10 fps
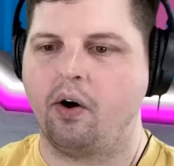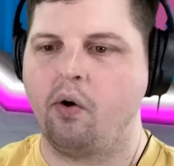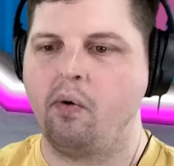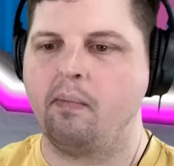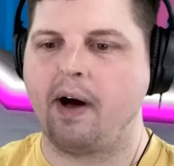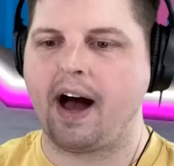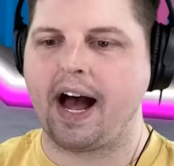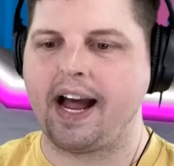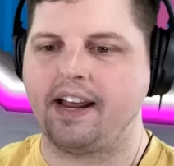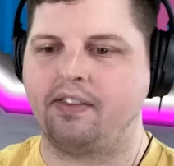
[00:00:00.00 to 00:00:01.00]
oh
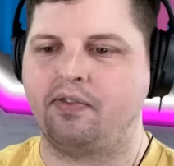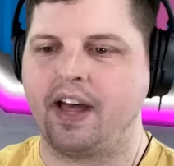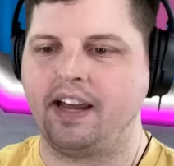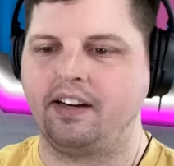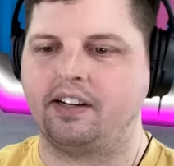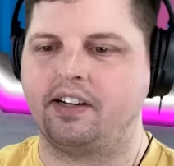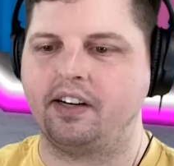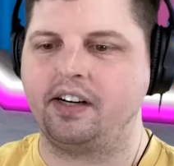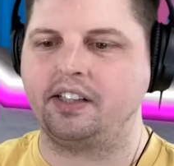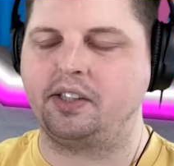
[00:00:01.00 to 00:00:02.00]
my. Thank
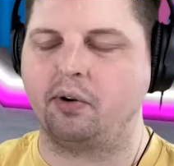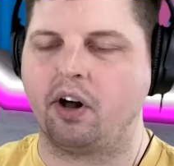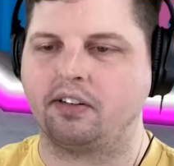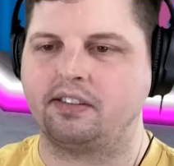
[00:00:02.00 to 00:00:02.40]
goodness you're all